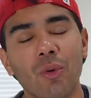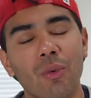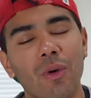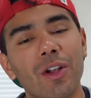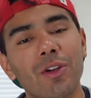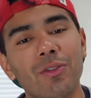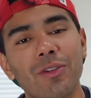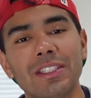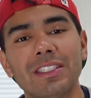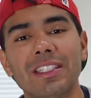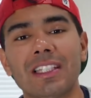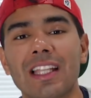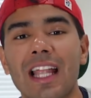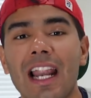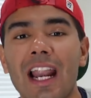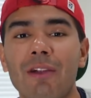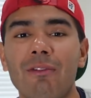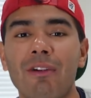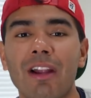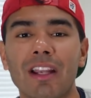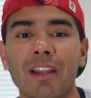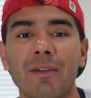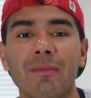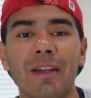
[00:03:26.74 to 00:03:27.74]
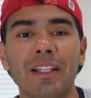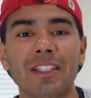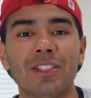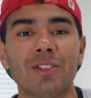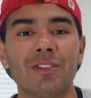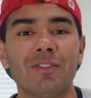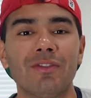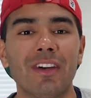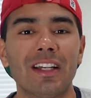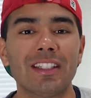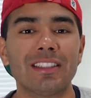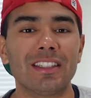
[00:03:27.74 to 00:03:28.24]
one reason that I recommend
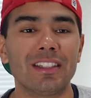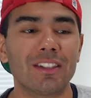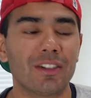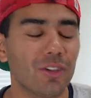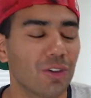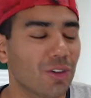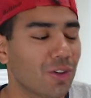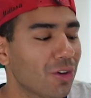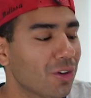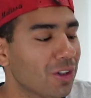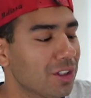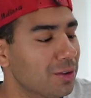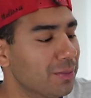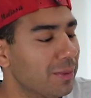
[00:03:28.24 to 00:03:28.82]
to invest in Google is